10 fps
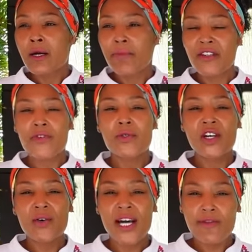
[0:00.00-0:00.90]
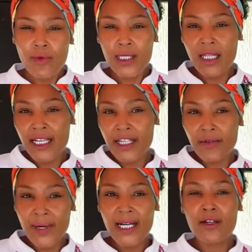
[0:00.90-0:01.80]
But if you don't have one laying
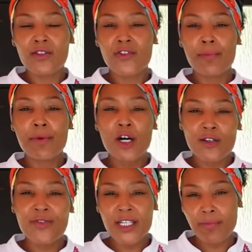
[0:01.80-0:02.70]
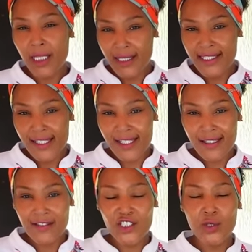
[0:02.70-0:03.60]
around, the perfect place
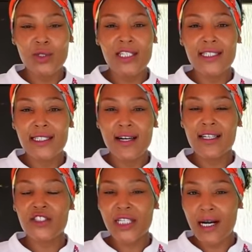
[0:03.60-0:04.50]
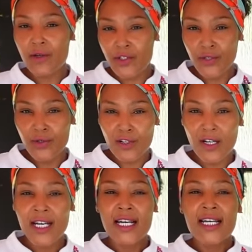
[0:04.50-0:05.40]
to get a shower door
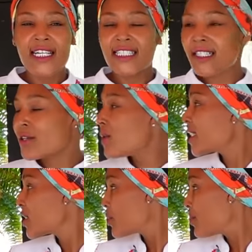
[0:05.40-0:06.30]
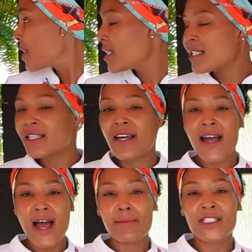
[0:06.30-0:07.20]
is going to be
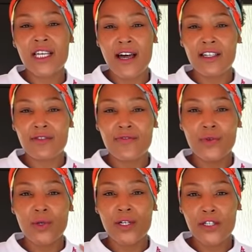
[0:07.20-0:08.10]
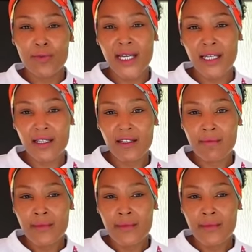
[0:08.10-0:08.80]
Habitat for Humanity.